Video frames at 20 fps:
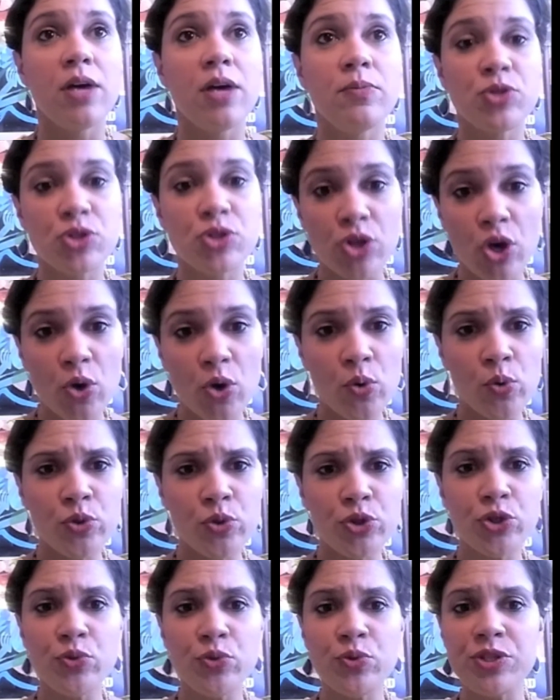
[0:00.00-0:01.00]
So
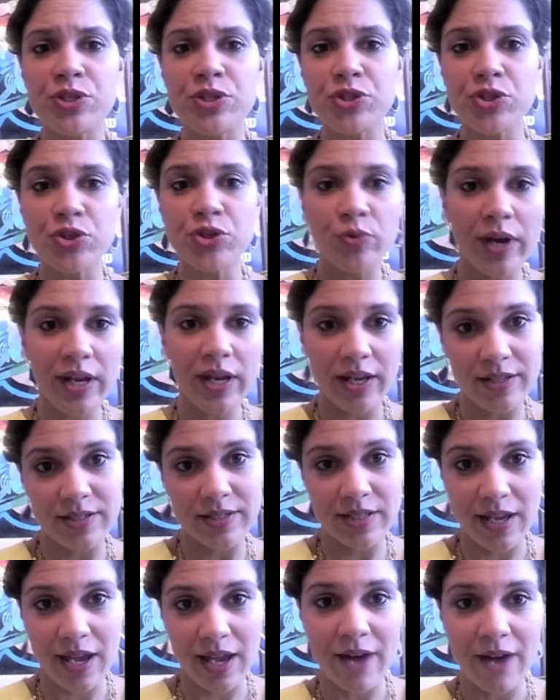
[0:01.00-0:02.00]
to
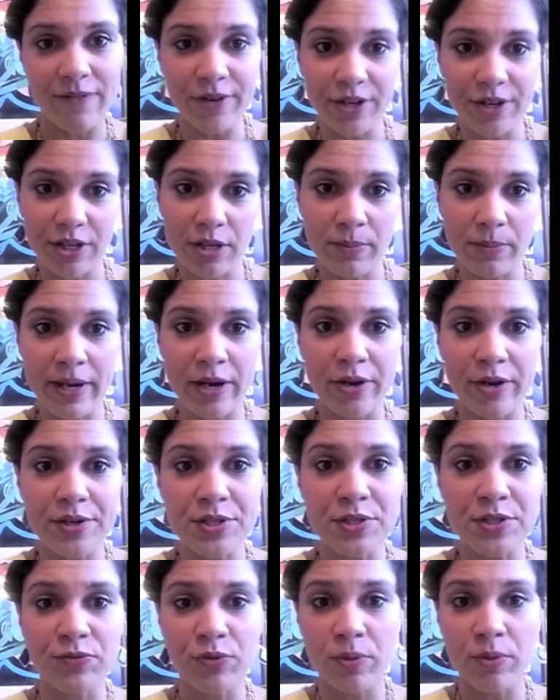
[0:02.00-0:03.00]
discredit African
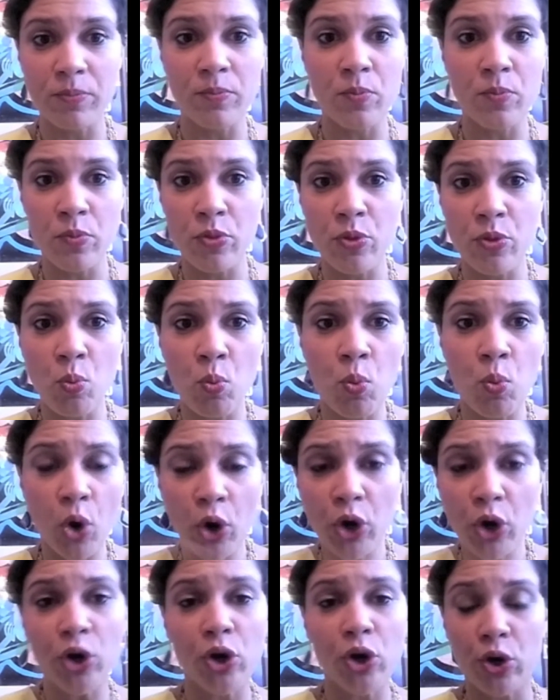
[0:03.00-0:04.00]
Americans from the
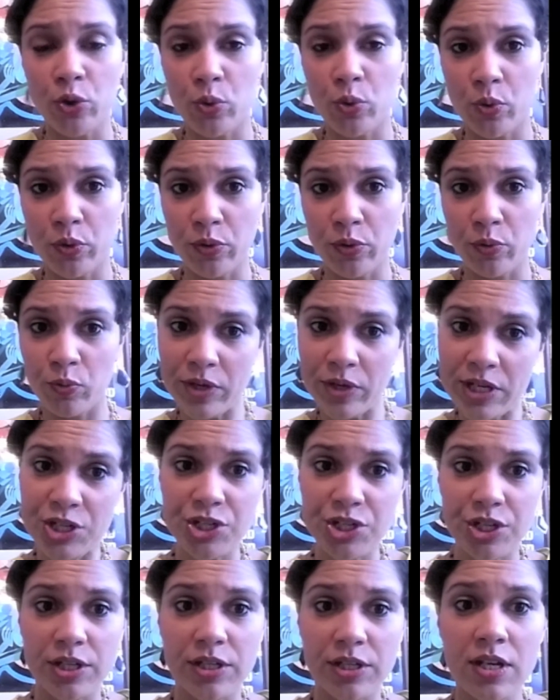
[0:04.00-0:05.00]
word or the
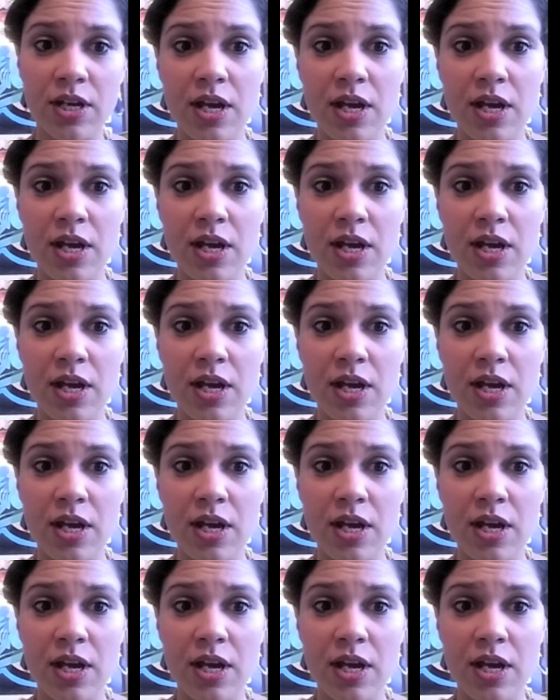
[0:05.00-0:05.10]
region,